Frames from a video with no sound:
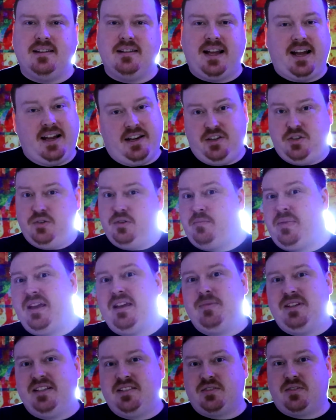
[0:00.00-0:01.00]
how to do a
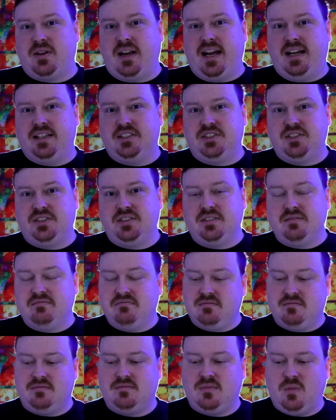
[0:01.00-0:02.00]
baby scratch,
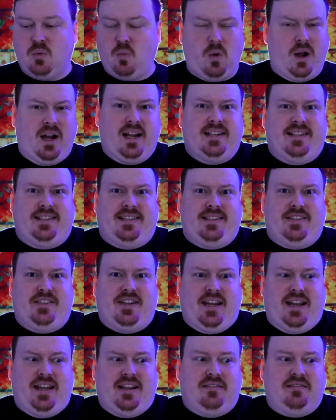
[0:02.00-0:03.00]
why
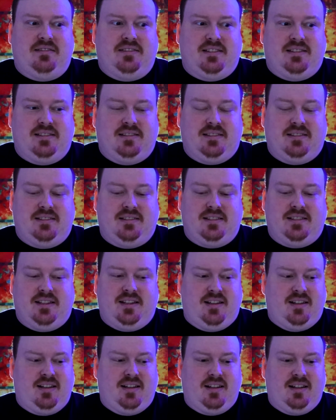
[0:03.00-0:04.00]
DJ,
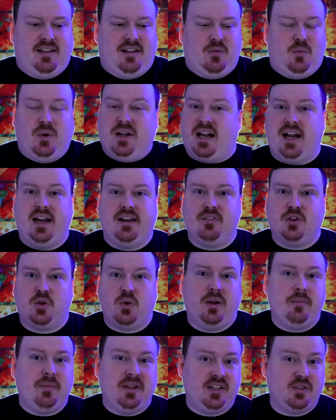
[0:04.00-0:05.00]
what kind of
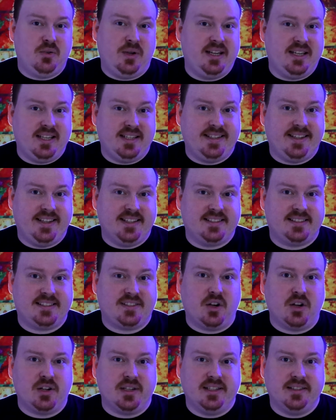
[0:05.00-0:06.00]
equipment do I need to get
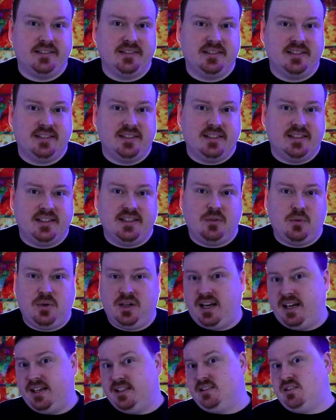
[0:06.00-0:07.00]
started, what
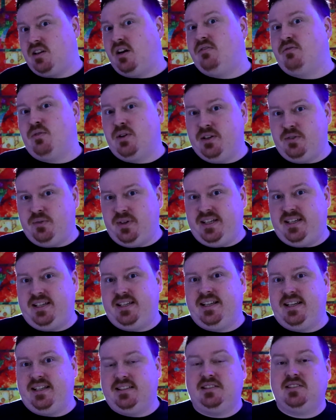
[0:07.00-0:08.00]
kind of software do I need
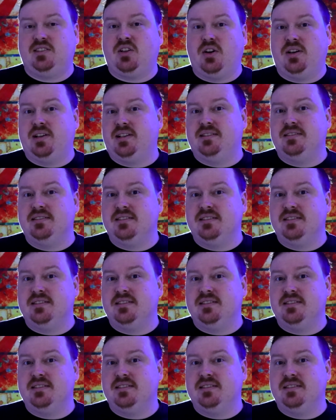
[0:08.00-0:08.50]
to get started,